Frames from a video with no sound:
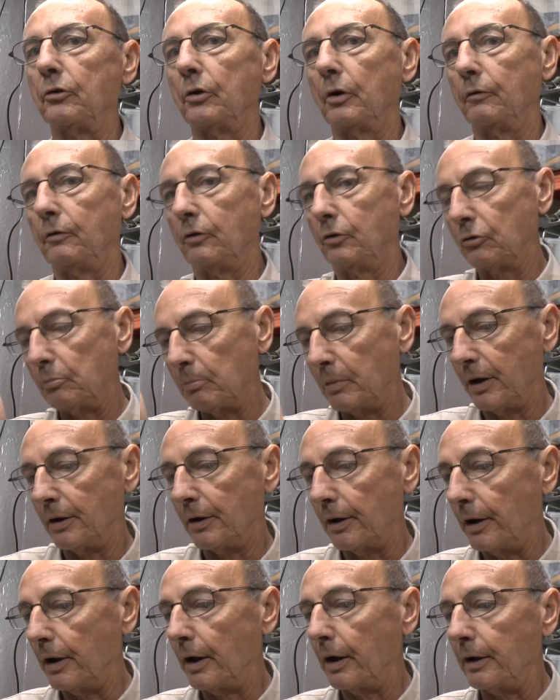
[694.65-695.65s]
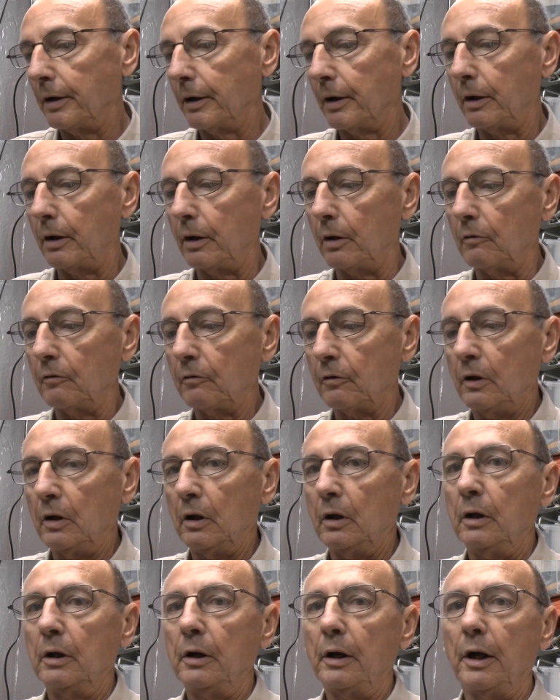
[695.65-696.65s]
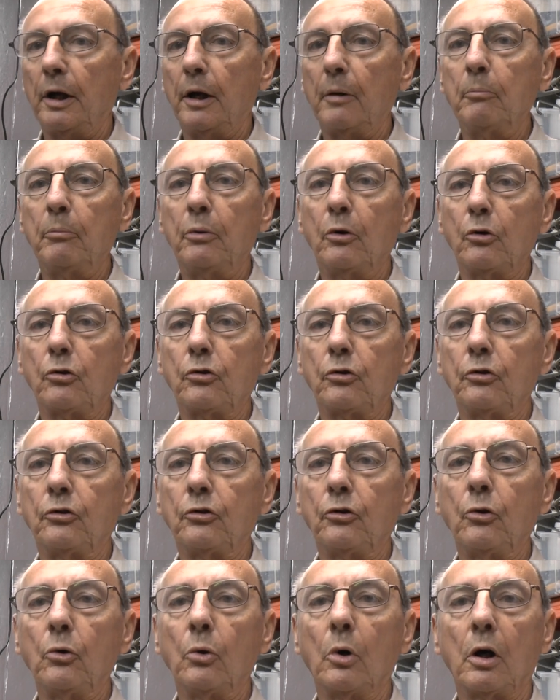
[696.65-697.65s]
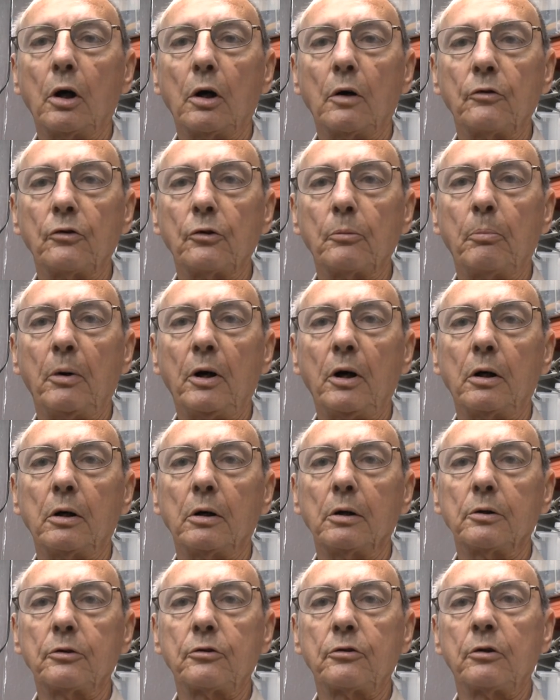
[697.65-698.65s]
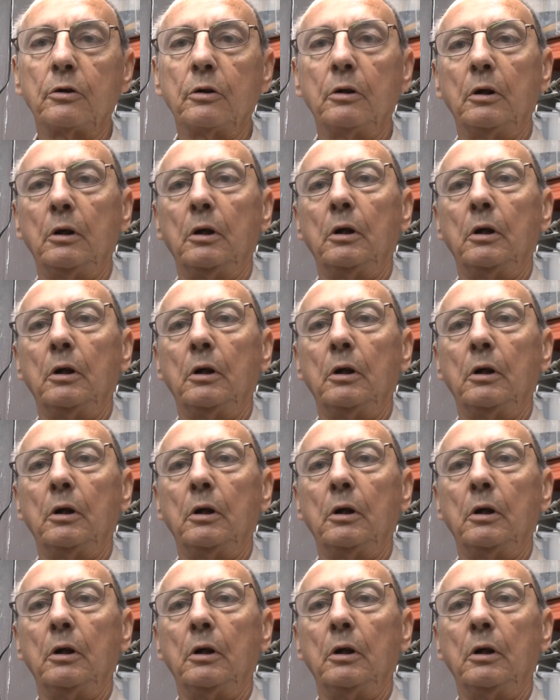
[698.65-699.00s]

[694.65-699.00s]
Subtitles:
So if you split the nut in half and then push the two halves apart,